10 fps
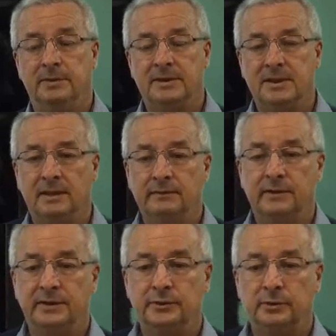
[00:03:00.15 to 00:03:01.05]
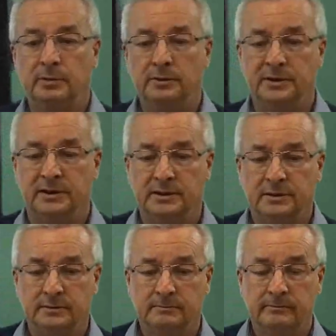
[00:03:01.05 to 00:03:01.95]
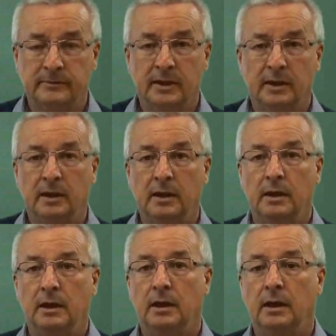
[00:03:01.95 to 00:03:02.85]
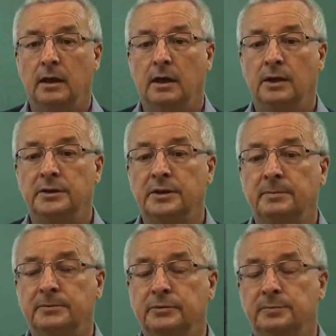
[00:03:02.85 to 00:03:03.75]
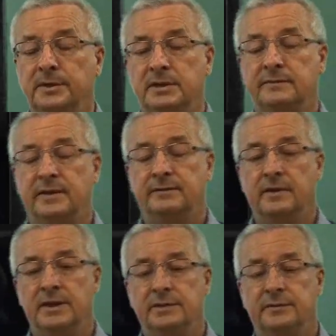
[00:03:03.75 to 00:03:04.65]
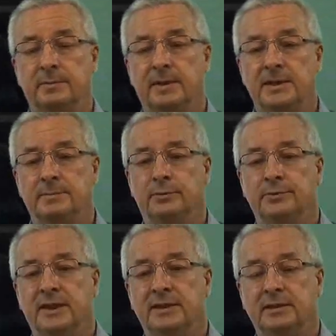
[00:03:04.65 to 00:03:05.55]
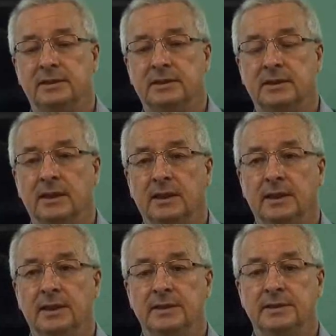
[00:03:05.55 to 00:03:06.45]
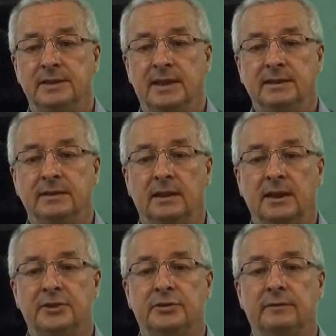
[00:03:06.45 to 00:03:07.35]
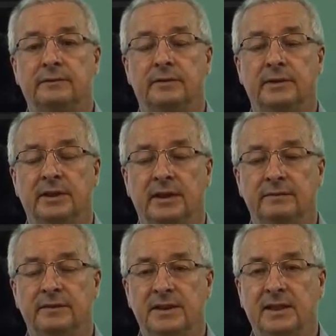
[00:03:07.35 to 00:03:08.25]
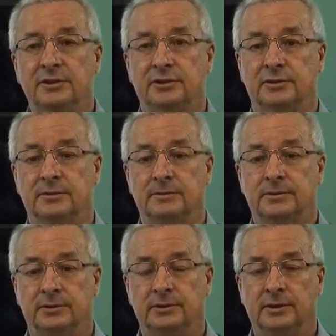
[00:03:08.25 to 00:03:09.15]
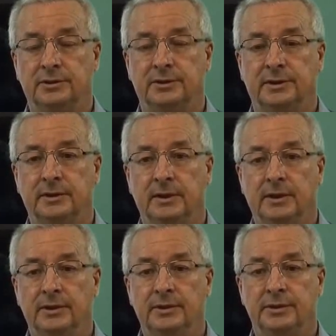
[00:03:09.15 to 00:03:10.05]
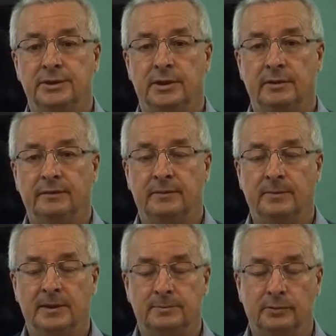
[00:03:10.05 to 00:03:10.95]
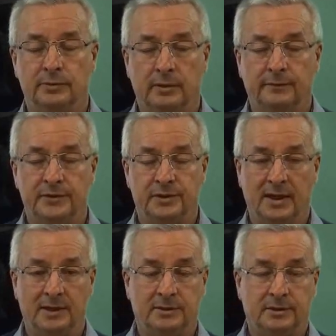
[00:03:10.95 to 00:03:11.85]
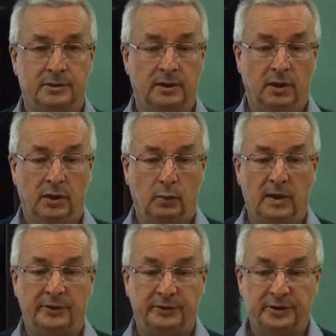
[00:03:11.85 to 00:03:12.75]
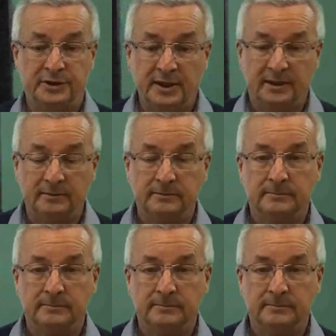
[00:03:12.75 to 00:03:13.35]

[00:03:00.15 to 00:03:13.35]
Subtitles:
it safely in your pocket. Another good piece of advice for the passport desk is taking a letter of invitation to the country. So if the passport officer asks, where are you staying?